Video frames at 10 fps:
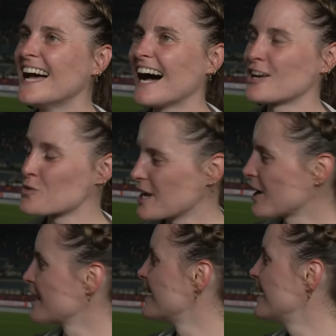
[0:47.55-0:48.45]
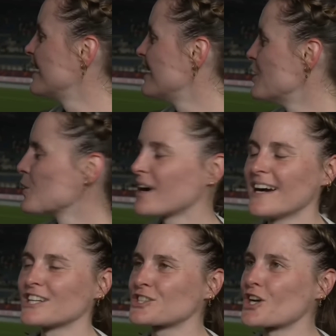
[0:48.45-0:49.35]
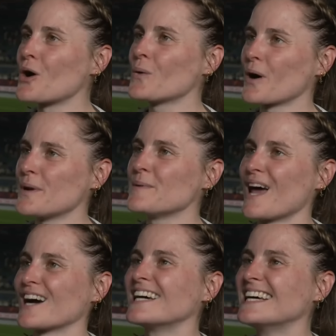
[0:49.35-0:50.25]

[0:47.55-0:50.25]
and we are we're here to show where we belong.